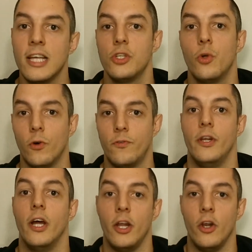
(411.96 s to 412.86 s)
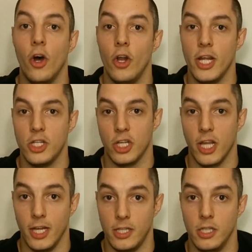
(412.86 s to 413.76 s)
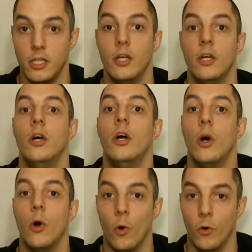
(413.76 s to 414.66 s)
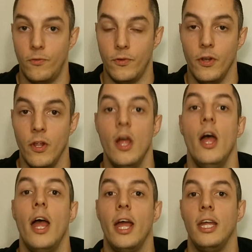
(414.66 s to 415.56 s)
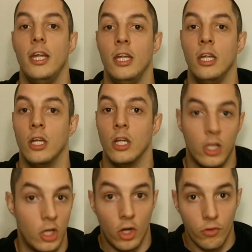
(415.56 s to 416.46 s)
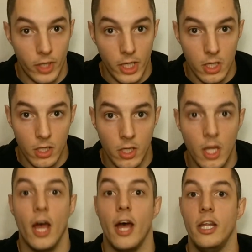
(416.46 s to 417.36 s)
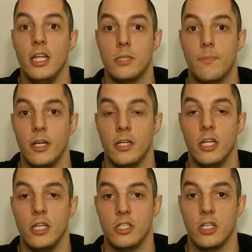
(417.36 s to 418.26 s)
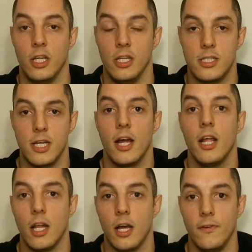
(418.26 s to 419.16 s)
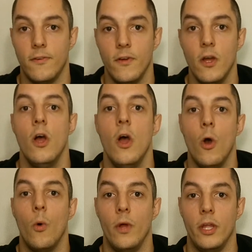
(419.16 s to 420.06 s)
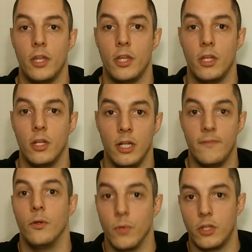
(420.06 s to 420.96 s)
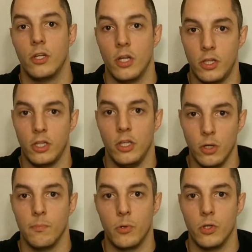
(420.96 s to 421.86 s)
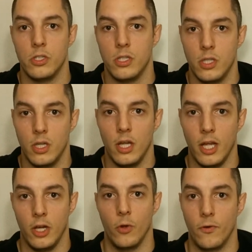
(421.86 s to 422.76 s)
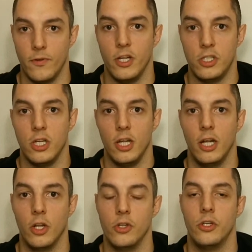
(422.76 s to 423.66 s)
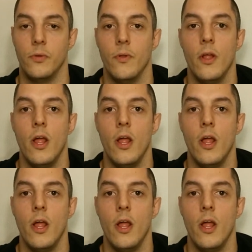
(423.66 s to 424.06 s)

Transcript: as an orphan, an uneducated orphan. He can't read, and he spent his entire life living with other young boys in an orphanage in London.